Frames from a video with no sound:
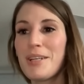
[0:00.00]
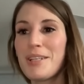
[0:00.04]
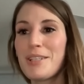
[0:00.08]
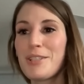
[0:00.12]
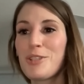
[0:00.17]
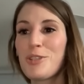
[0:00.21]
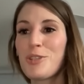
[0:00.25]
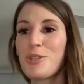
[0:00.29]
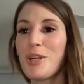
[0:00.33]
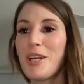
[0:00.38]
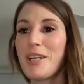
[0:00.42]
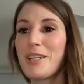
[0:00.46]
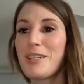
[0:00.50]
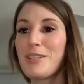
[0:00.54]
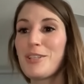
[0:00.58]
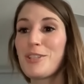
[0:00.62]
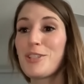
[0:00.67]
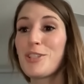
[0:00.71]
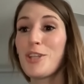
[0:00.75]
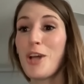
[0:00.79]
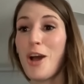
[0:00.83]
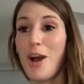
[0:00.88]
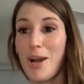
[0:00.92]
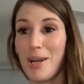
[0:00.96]
is trying to
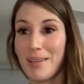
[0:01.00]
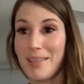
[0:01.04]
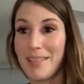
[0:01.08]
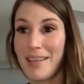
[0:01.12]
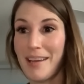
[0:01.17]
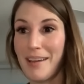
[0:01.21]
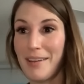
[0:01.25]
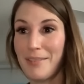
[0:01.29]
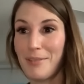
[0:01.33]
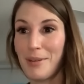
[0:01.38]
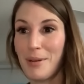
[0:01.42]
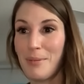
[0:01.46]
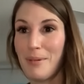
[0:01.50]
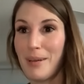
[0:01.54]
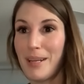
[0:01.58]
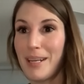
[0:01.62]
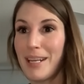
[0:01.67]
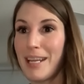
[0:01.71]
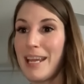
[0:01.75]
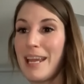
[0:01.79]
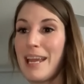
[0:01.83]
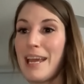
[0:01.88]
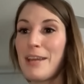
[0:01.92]
talk to everybody,